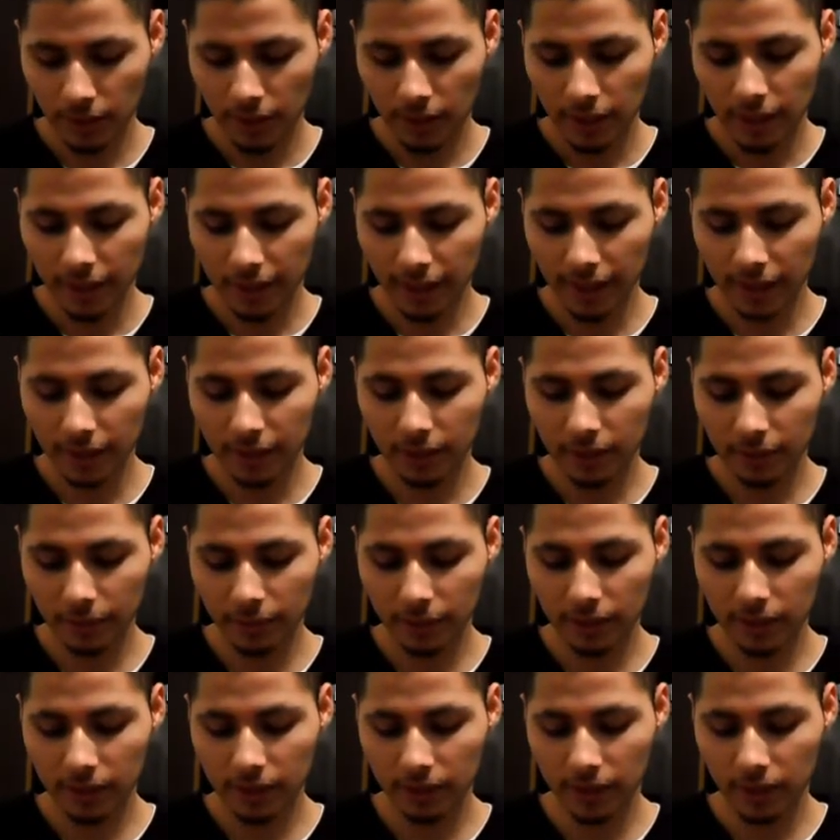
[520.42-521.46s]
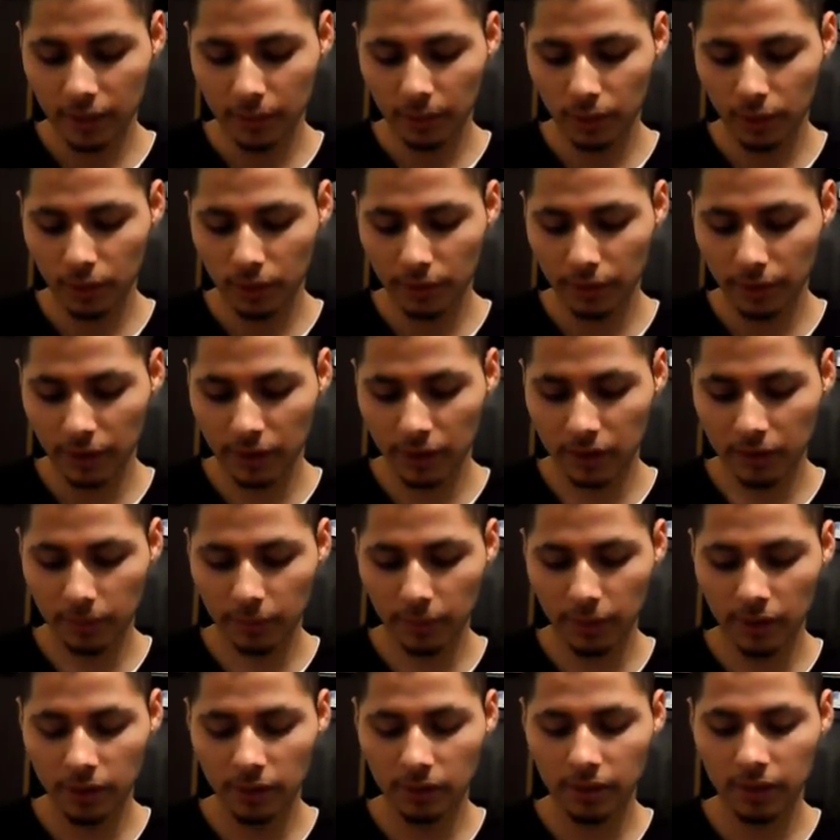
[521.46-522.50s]
Negate the effects of that opponent's face
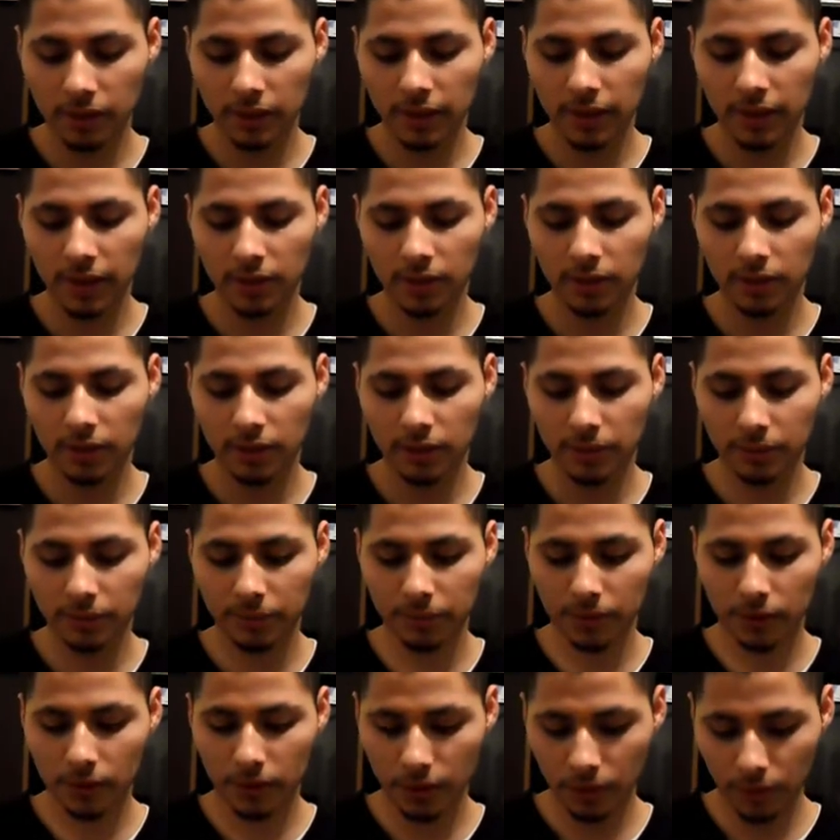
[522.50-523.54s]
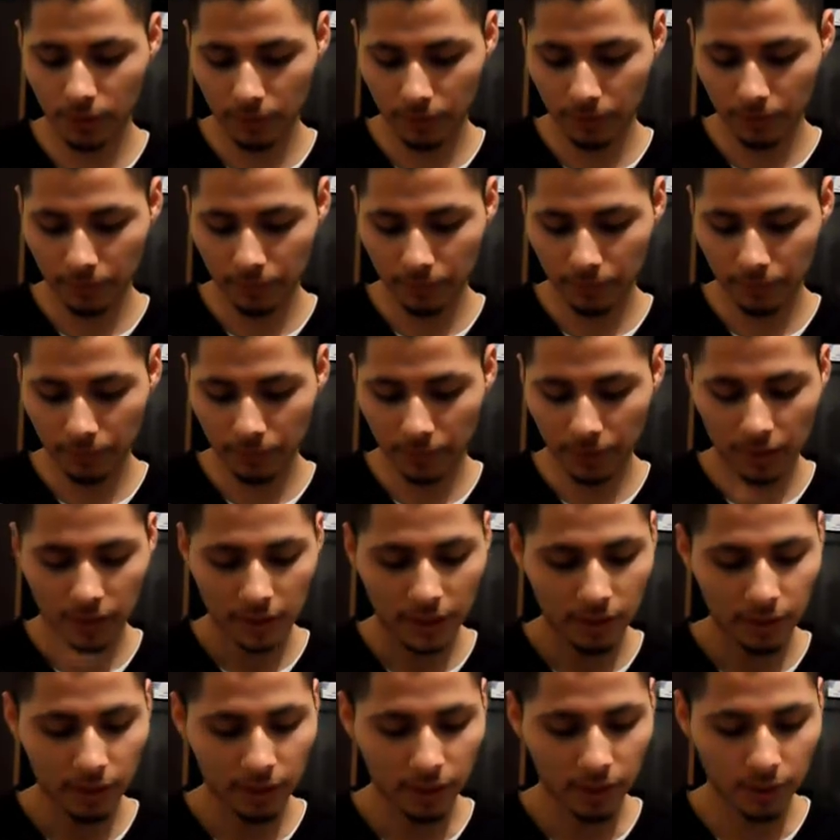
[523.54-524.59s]
monster to the end of the turn. So,
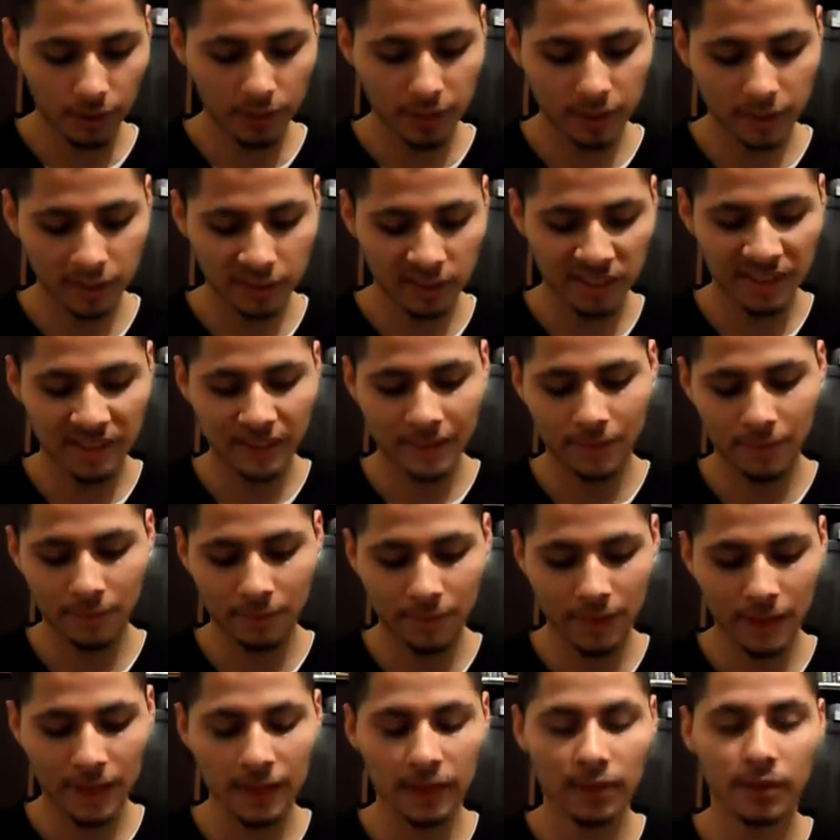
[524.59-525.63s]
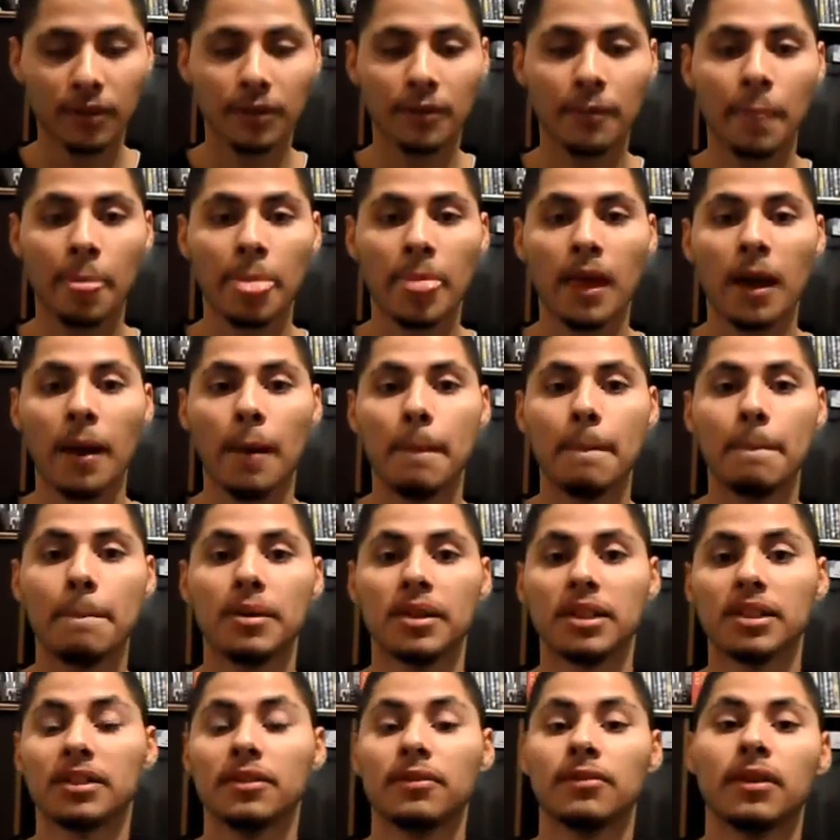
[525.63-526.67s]
you know, it's an Availer, but
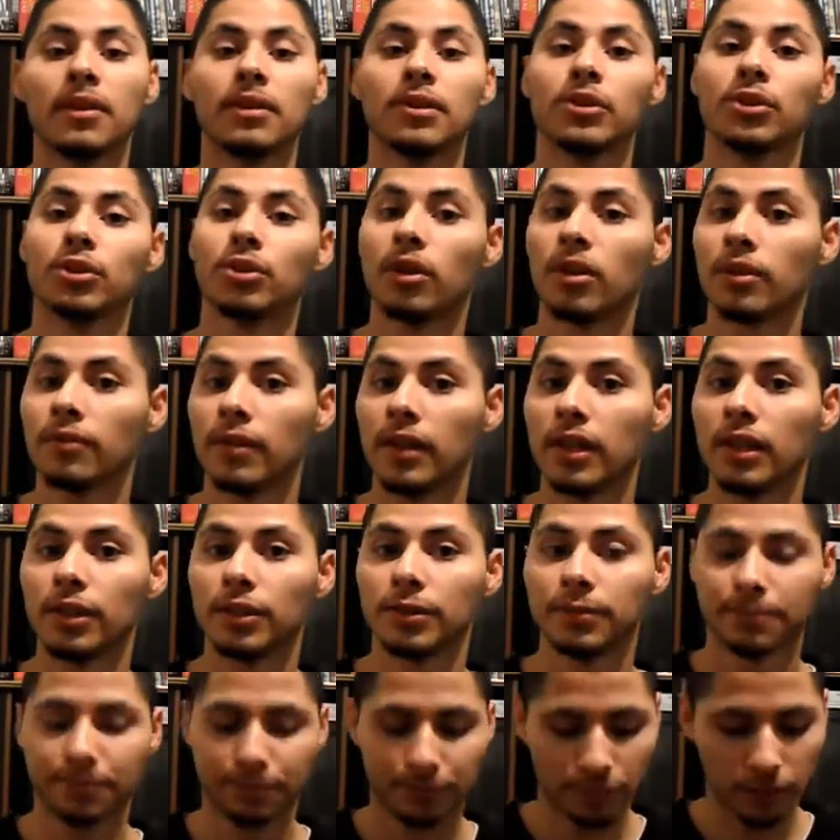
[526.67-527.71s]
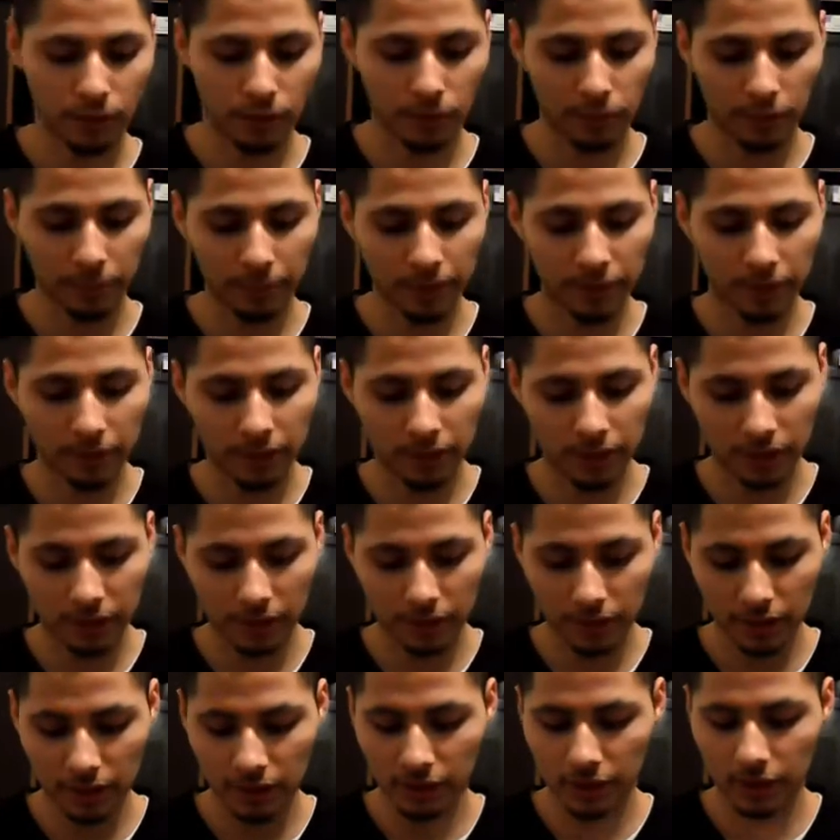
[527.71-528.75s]
it's a very strong Veiler. So I mean,
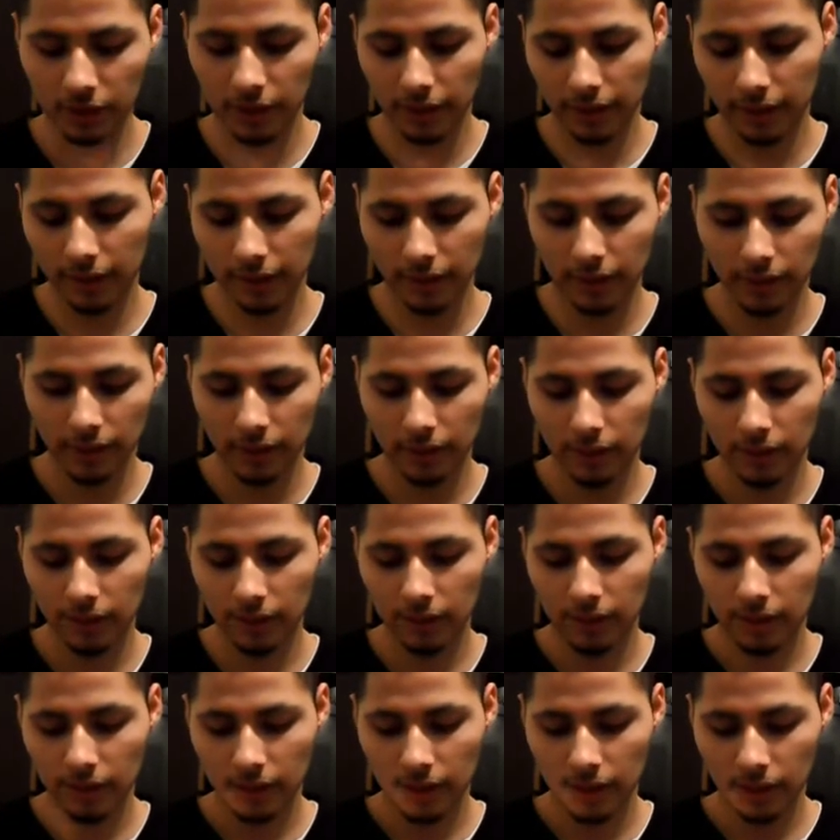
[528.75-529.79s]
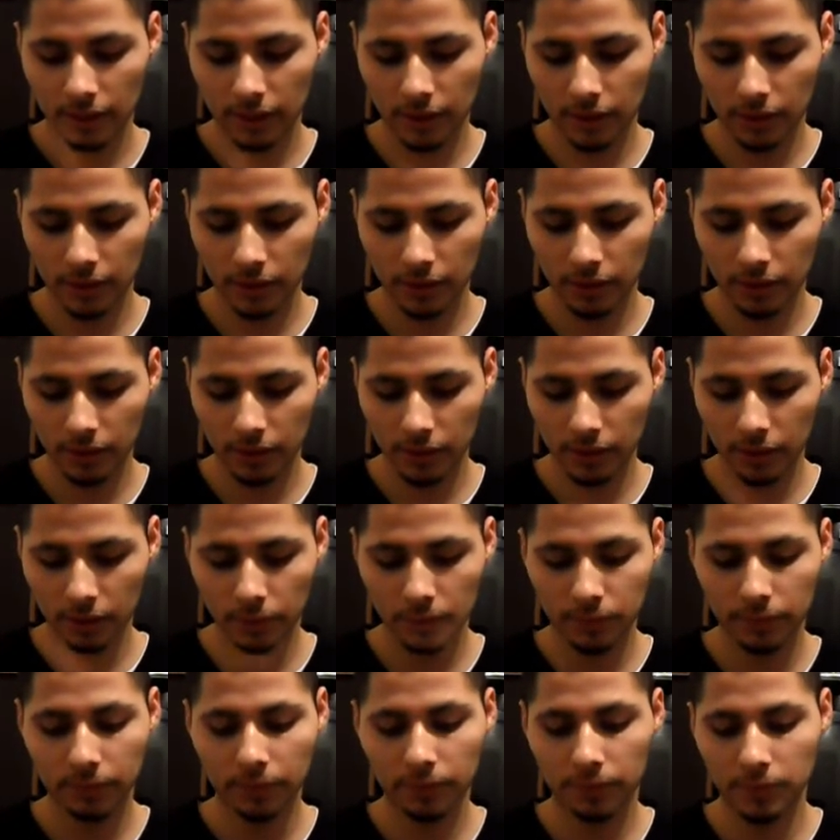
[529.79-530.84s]
it's good like that. And you know,
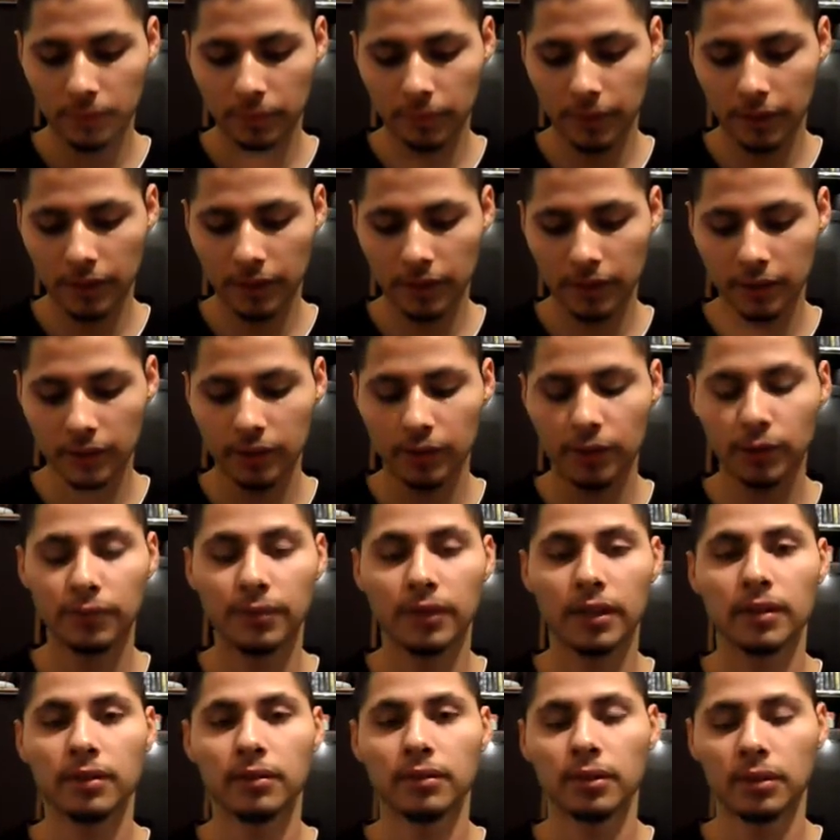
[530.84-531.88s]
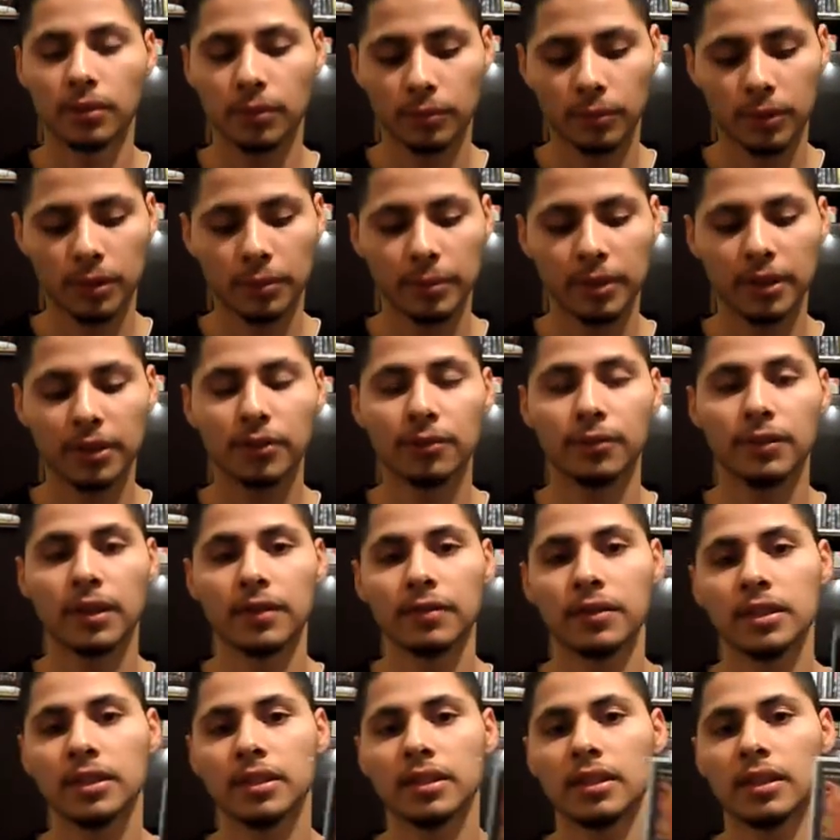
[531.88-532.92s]
my new one of my new
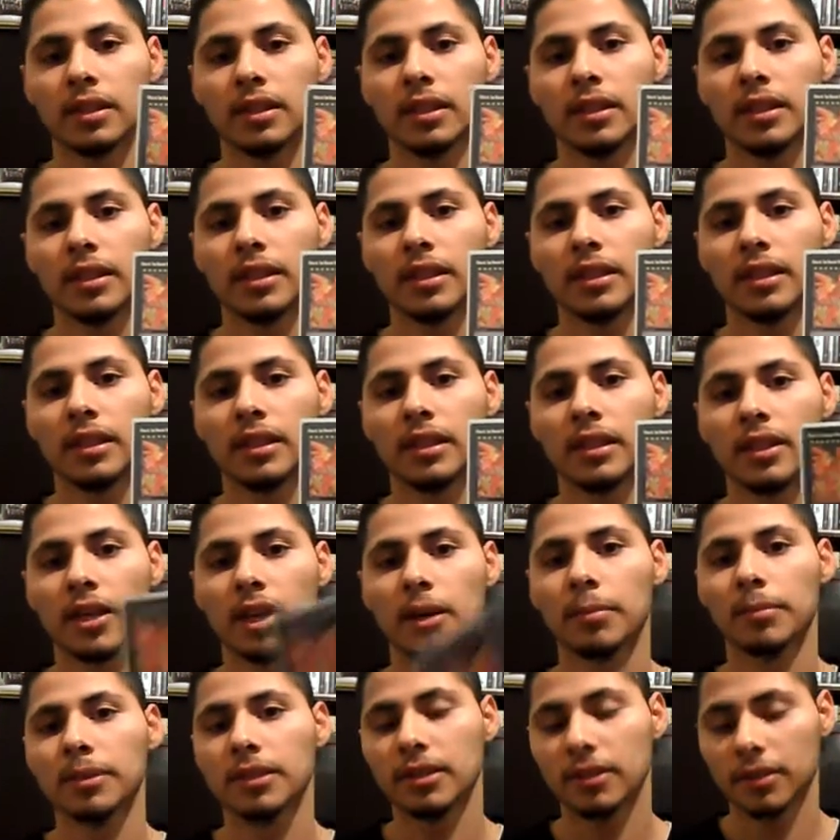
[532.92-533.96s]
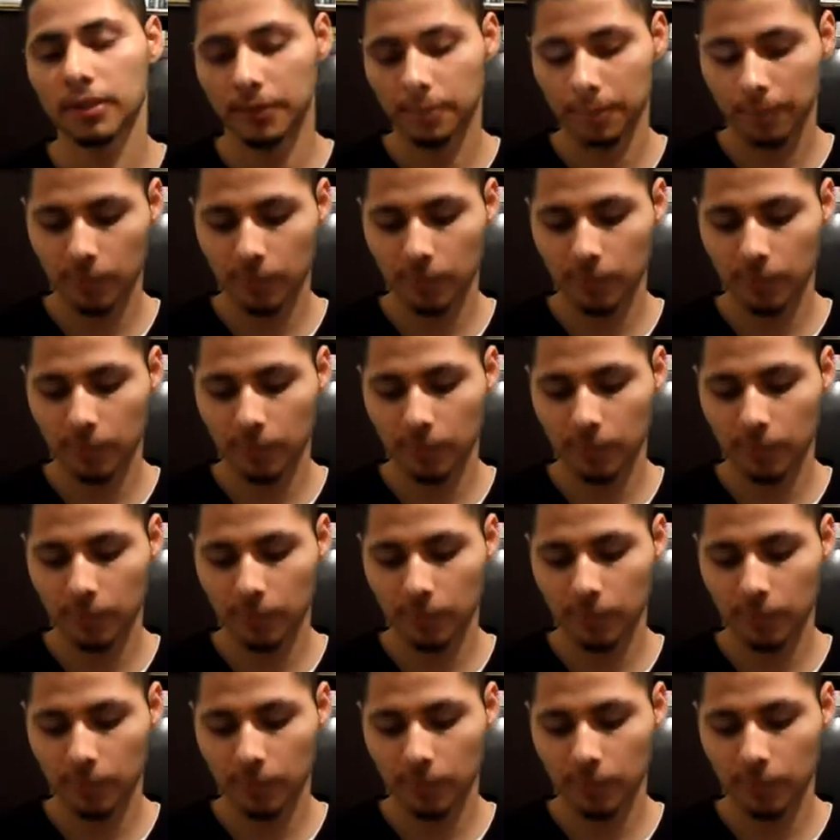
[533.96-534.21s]
favorites, Heliopolis.